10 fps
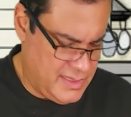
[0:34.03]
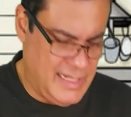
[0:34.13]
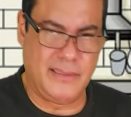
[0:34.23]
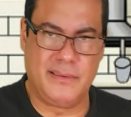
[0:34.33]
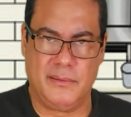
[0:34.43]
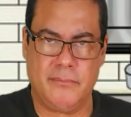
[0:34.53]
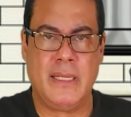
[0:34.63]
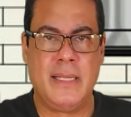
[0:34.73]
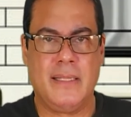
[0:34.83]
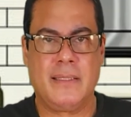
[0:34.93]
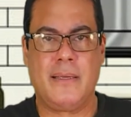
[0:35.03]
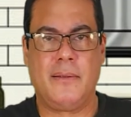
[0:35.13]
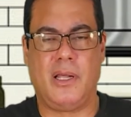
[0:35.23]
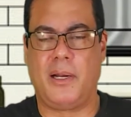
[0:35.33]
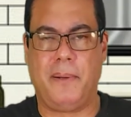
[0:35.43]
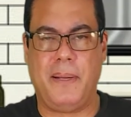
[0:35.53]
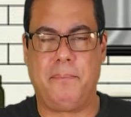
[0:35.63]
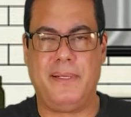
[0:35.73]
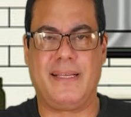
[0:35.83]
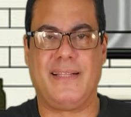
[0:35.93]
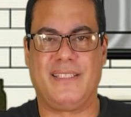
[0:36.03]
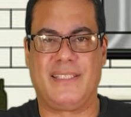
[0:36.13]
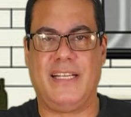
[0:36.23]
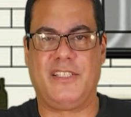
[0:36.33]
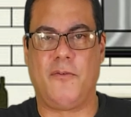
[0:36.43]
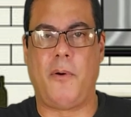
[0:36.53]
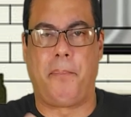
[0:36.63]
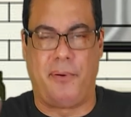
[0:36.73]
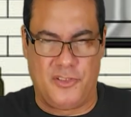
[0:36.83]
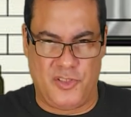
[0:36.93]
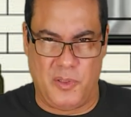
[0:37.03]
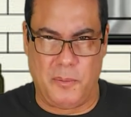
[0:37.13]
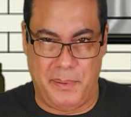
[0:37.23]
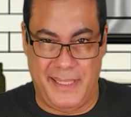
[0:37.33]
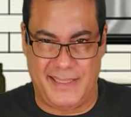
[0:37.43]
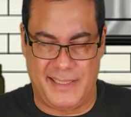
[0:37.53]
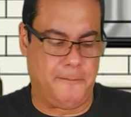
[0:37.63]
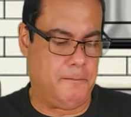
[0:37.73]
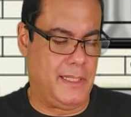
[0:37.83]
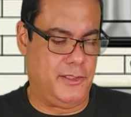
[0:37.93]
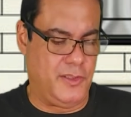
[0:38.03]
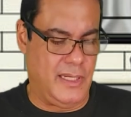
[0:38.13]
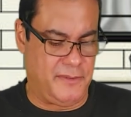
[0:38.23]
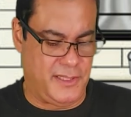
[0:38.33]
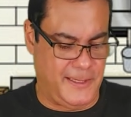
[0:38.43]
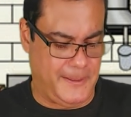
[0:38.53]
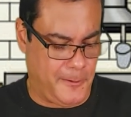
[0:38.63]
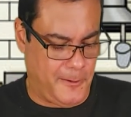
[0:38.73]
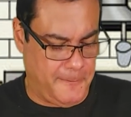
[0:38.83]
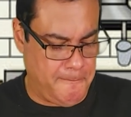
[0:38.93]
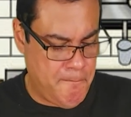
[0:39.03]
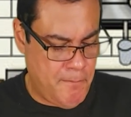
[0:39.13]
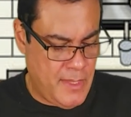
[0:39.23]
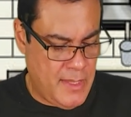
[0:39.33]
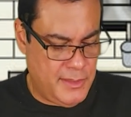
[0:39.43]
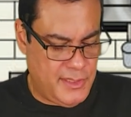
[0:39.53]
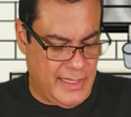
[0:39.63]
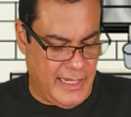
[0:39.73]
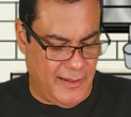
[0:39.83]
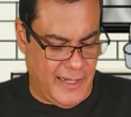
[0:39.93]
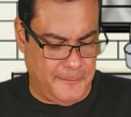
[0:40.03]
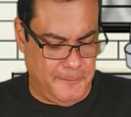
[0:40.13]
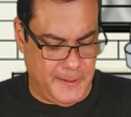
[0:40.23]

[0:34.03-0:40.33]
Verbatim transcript: Yeah, not a pan pizza, the size of a personal pizza, I should have said. All right, check it out, guys.